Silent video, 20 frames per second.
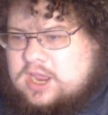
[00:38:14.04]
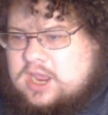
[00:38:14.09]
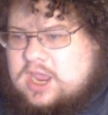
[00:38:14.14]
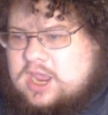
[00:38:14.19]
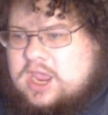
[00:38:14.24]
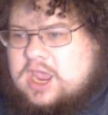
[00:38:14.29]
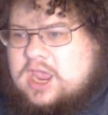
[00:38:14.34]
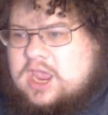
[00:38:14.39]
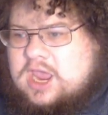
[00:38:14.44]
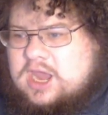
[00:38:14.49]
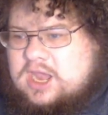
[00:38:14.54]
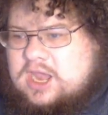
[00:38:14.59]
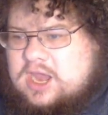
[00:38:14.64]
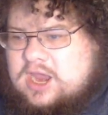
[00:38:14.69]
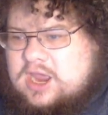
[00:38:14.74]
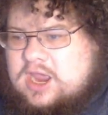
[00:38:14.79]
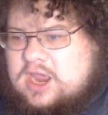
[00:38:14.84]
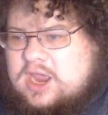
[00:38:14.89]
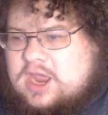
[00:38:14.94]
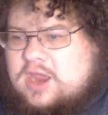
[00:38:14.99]
and
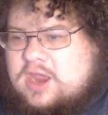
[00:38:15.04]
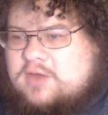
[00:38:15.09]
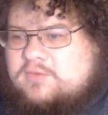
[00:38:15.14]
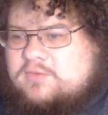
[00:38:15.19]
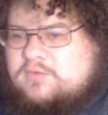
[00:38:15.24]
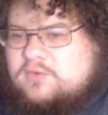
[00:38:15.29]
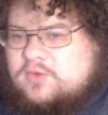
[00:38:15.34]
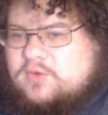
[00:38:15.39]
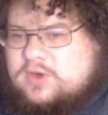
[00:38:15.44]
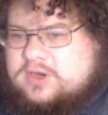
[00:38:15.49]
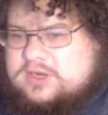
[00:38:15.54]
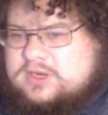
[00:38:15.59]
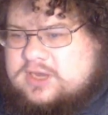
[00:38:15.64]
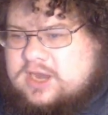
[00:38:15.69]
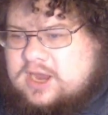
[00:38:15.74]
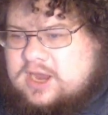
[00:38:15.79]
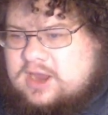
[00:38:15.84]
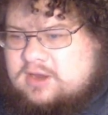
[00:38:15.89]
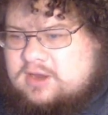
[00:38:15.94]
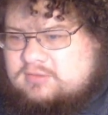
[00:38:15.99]
I freaked
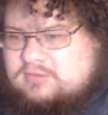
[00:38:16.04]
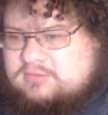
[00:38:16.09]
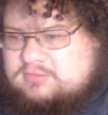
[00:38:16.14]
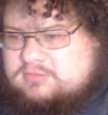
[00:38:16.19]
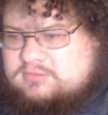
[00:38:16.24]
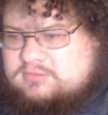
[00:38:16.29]
out.